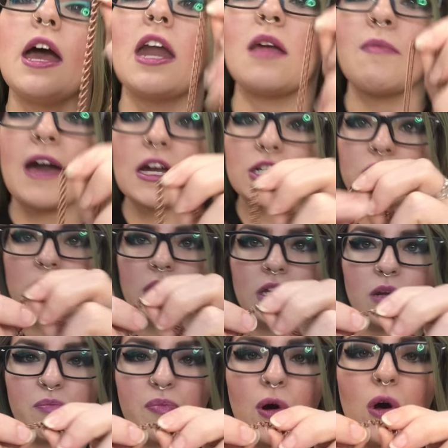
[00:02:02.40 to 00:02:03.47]
And I'm actually
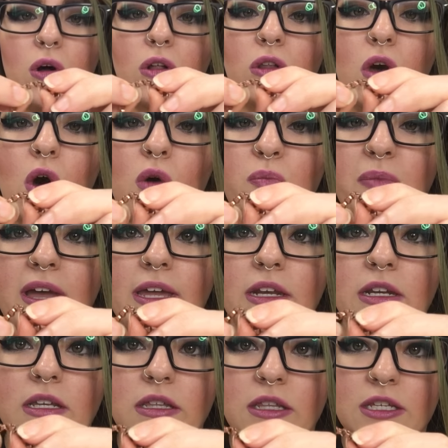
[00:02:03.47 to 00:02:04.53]
going to pull
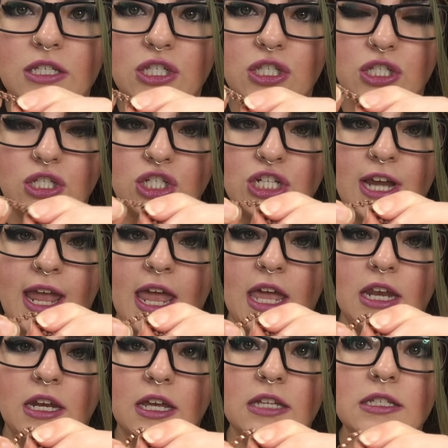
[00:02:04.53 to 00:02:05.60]
open this
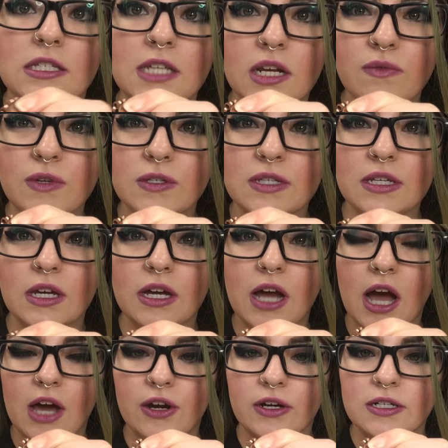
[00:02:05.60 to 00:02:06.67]
chain. Instead of using a
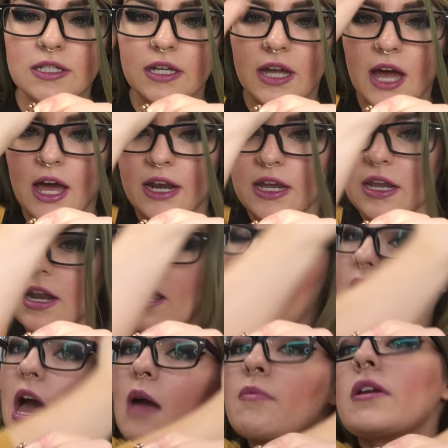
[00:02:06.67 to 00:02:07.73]
cutter to cut it,
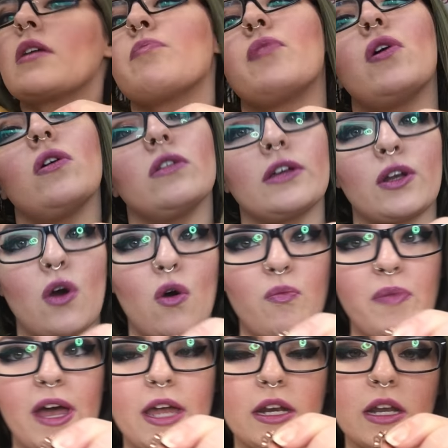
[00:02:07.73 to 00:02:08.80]
I'm going to pull it
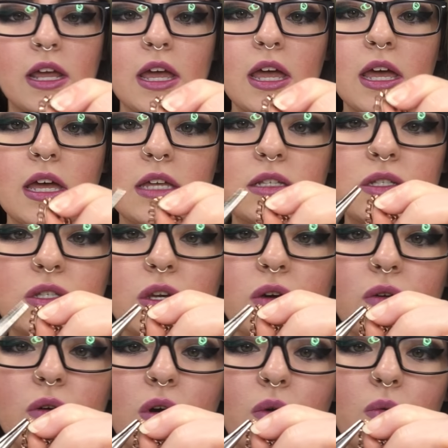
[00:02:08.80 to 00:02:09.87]
open. And
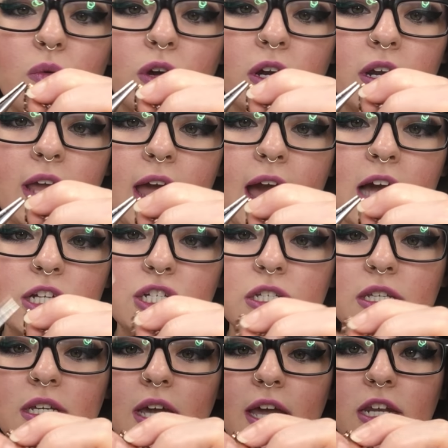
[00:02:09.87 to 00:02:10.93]
so we're going to
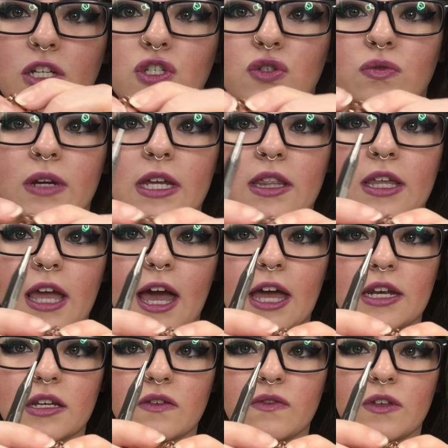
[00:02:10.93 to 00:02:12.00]
actually kind of treat the
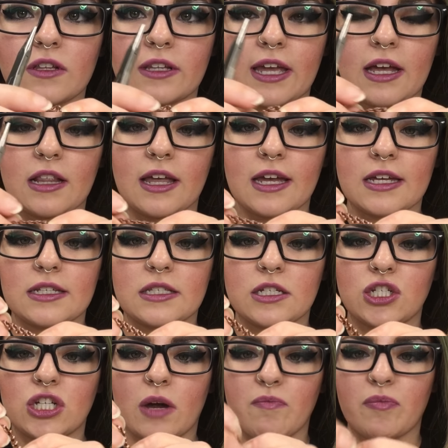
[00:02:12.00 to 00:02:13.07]
end of the link like it's
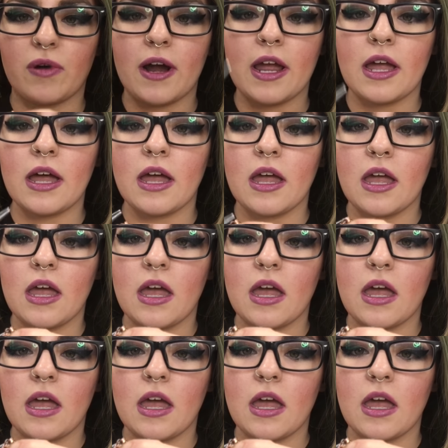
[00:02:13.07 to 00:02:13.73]
a jump ring.